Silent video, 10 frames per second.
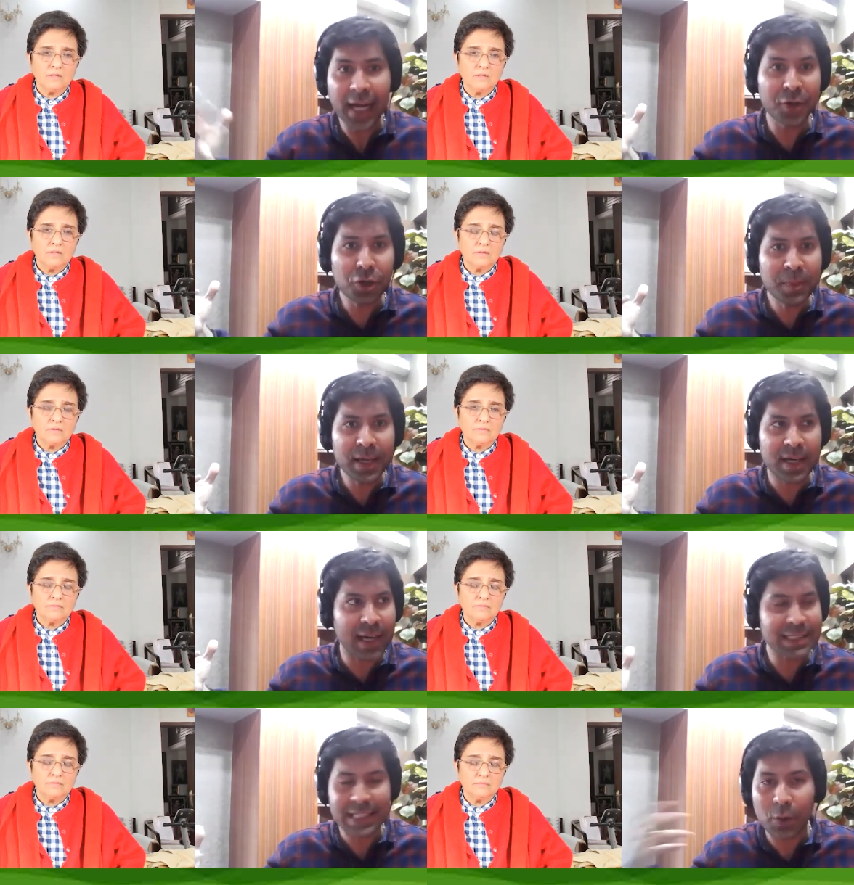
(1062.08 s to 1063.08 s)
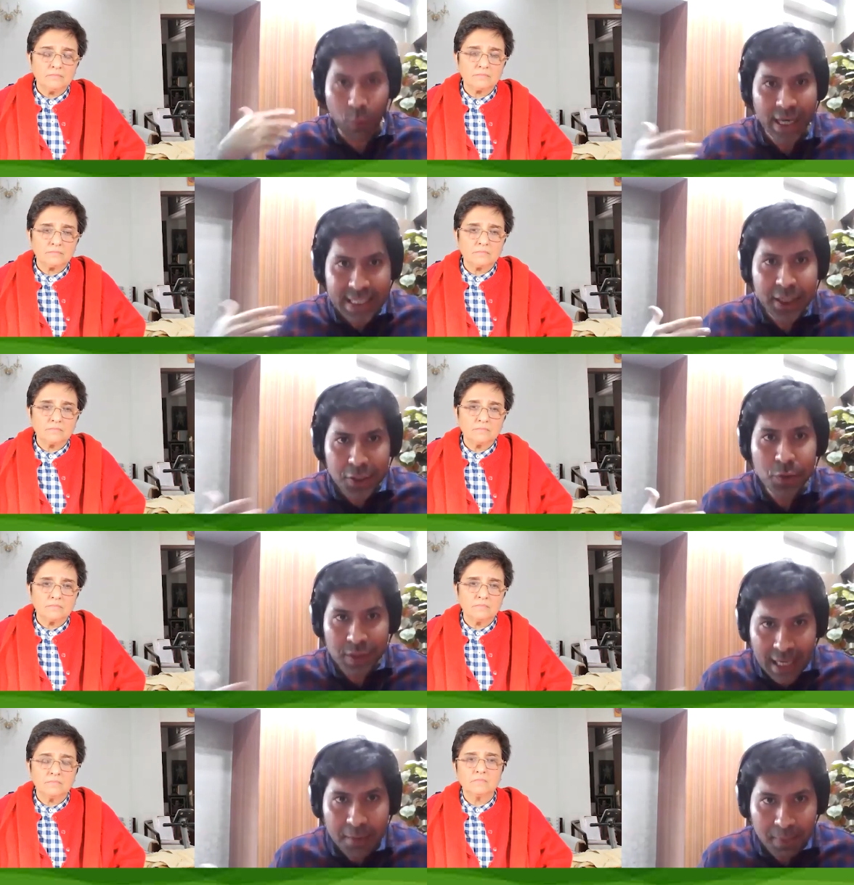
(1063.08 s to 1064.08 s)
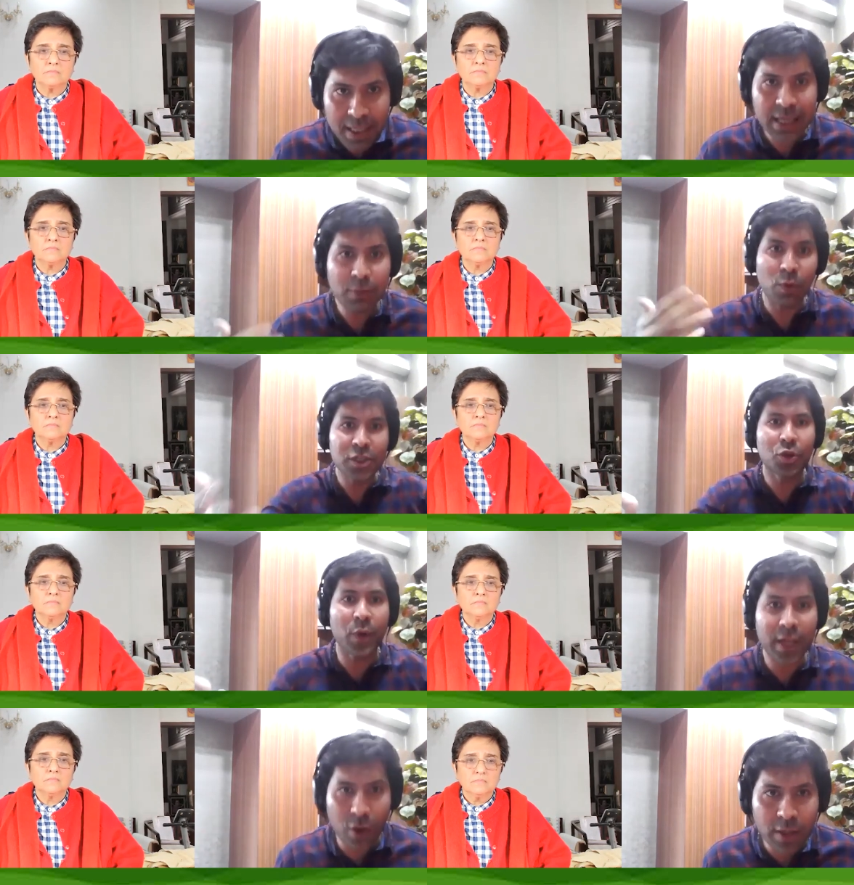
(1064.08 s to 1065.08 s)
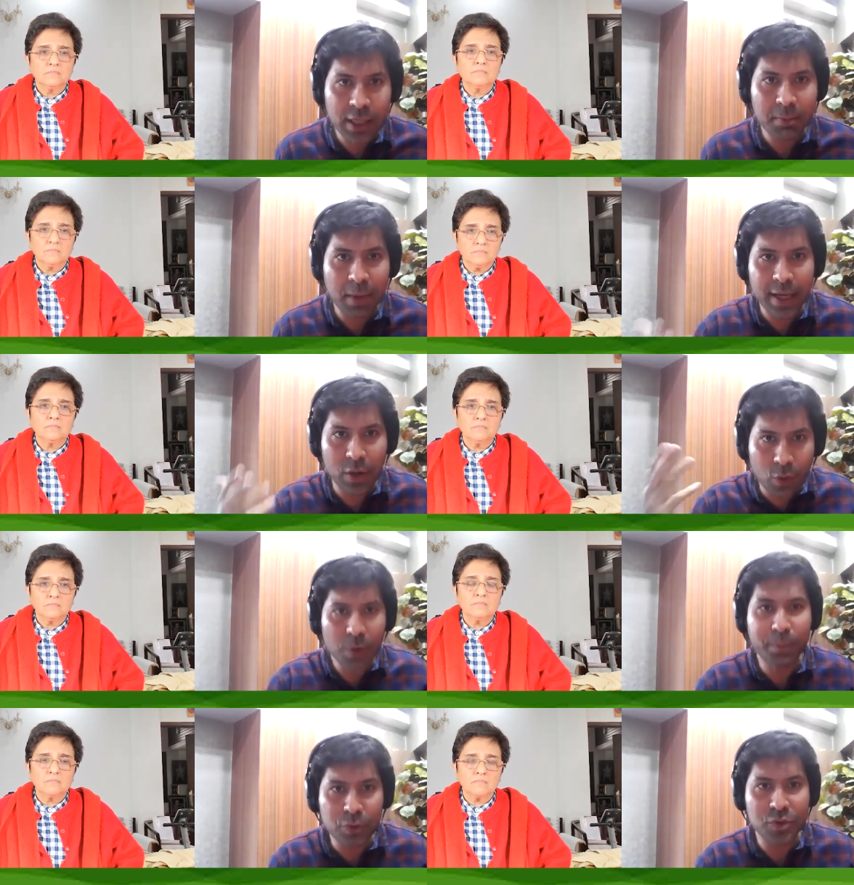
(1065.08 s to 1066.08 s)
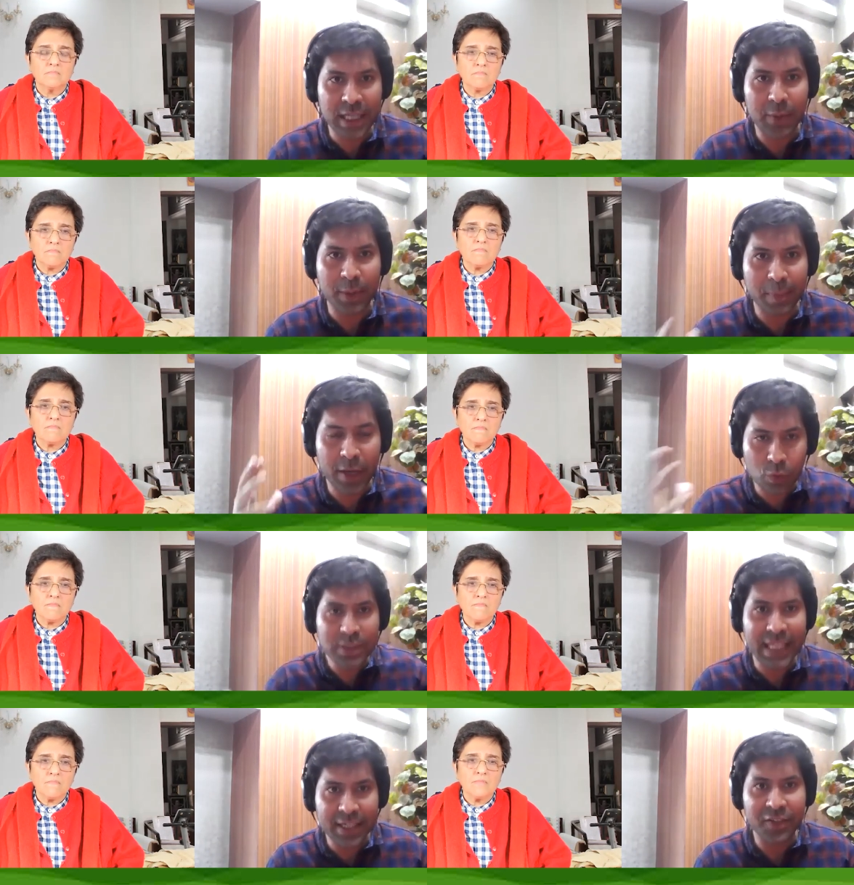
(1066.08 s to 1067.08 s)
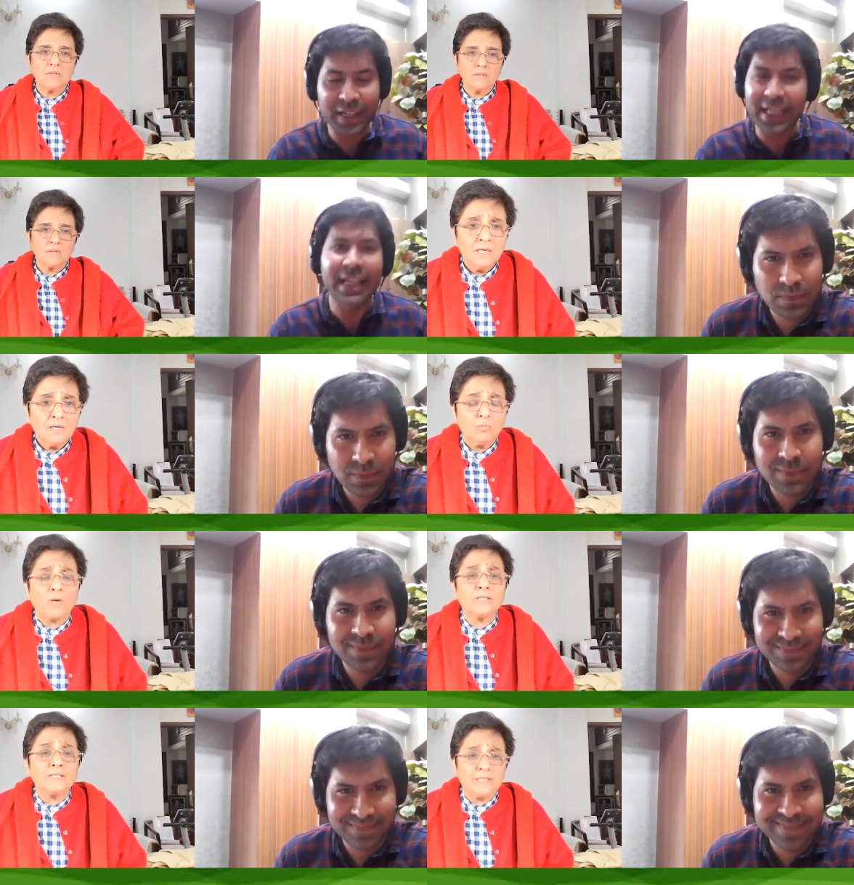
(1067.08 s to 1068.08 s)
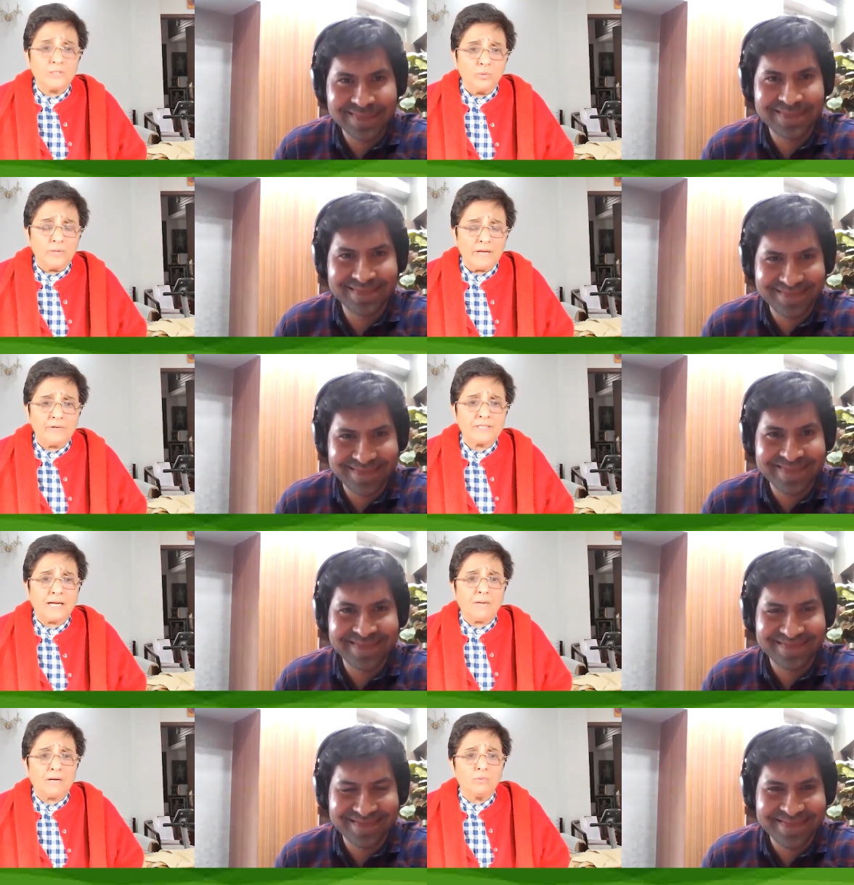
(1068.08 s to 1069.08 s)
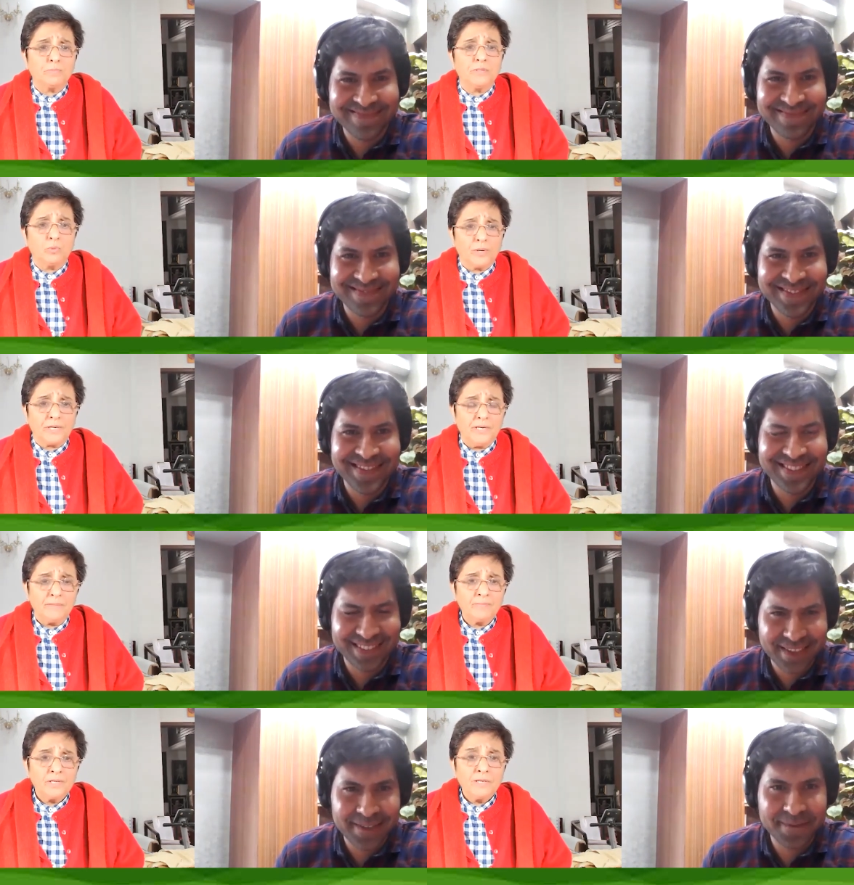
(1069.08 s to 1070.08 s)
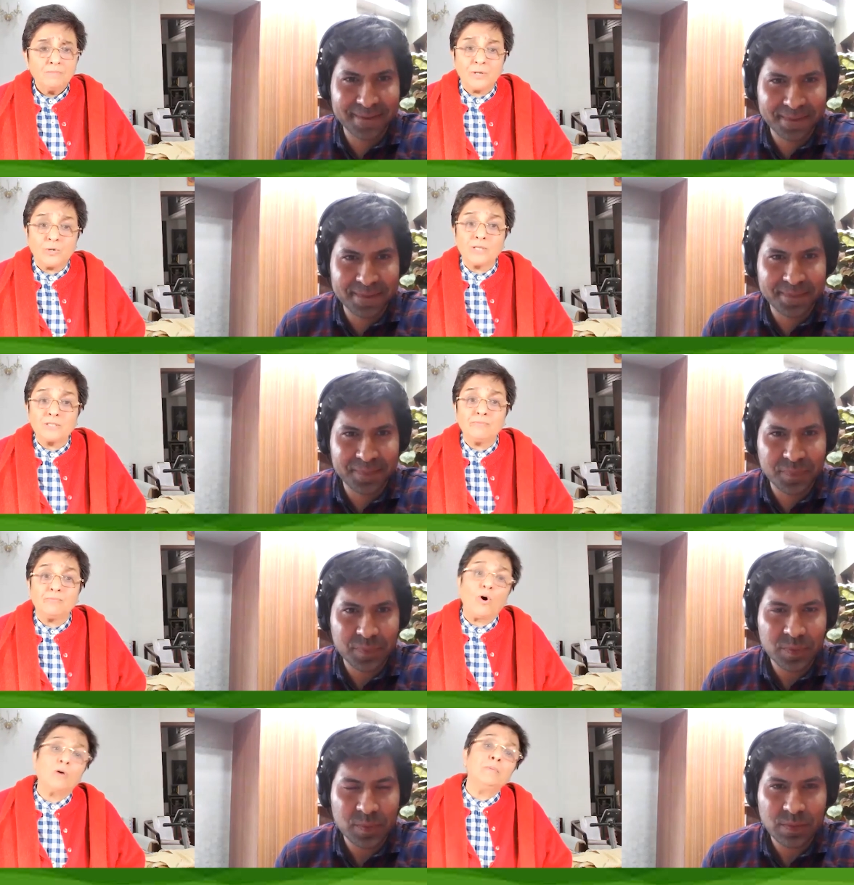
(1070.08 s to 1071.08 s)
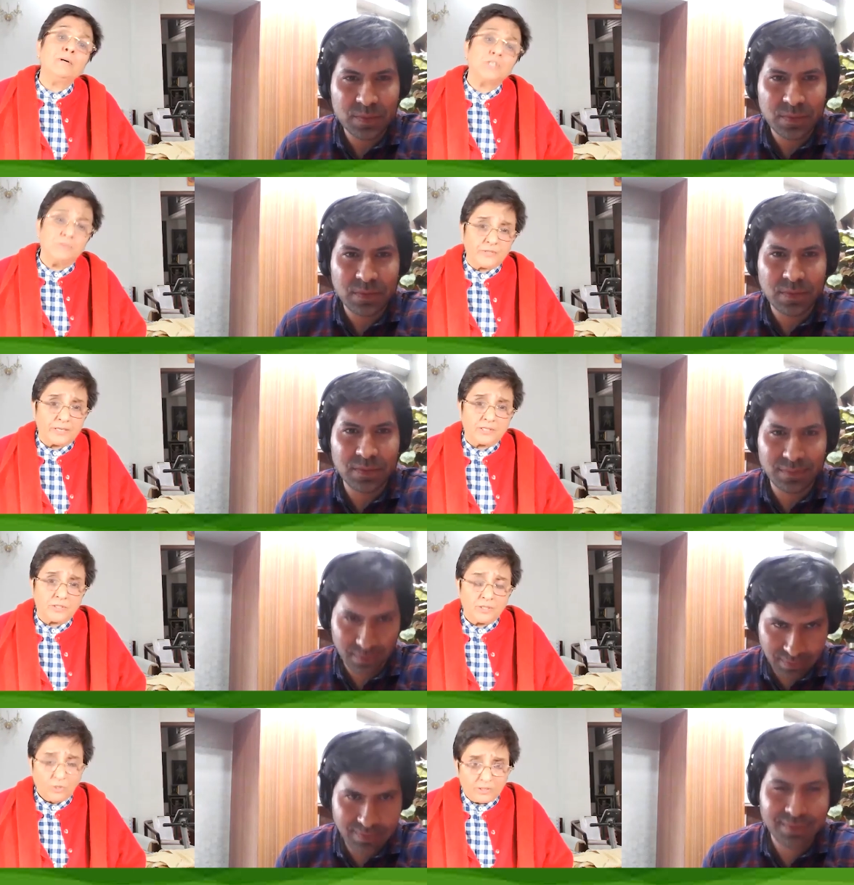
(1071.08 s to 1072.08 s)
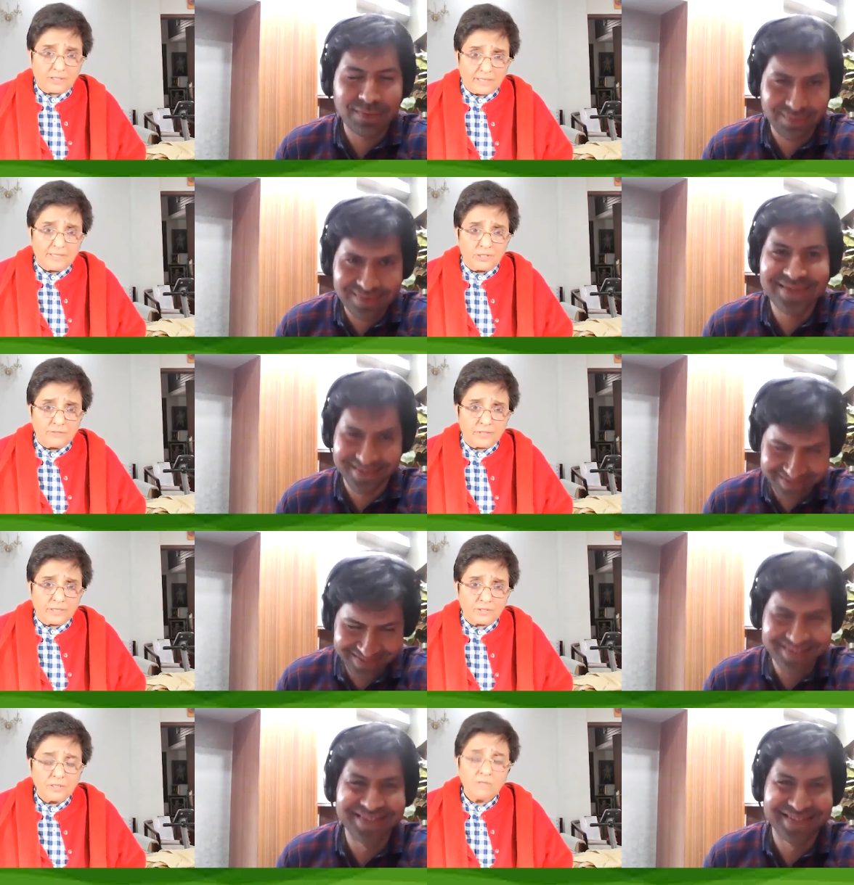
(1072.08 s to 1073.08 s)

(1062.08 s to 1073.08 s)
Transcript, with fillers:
Speaker 1: And you'd be aghast, like, why didn't you tell me what's going on in my own Puducherry, in my own territory?
Speaker 2: What did they do? Every time I would be away, because the former chief secretary, not the current chief secretary,